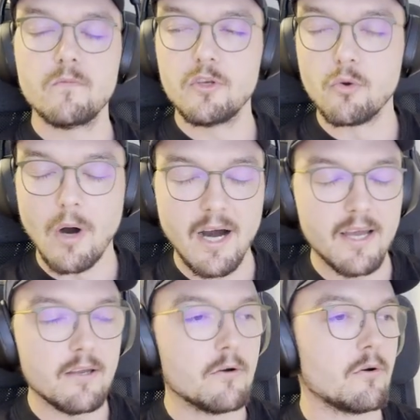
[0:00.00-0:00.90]

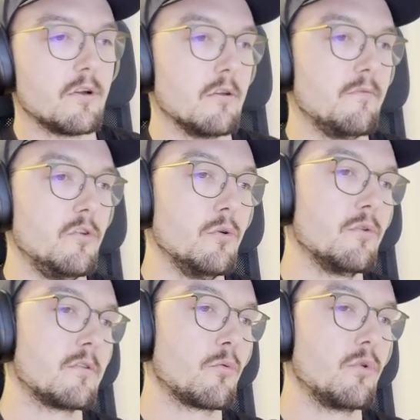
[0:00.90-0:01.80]
UI or your
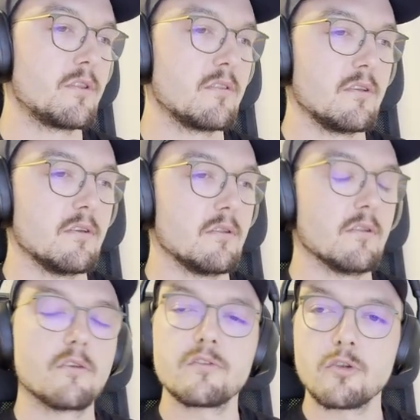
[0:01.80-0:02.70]
views written
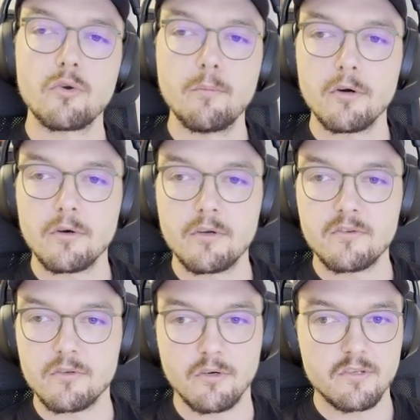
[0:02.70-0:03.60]
in
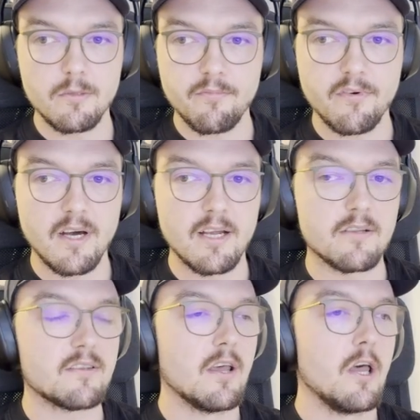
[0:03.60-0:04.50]
storyboards or zip
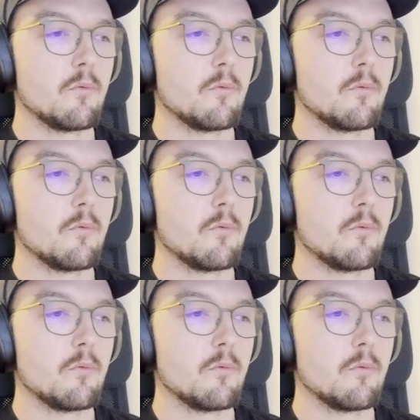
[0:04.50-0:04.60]
files,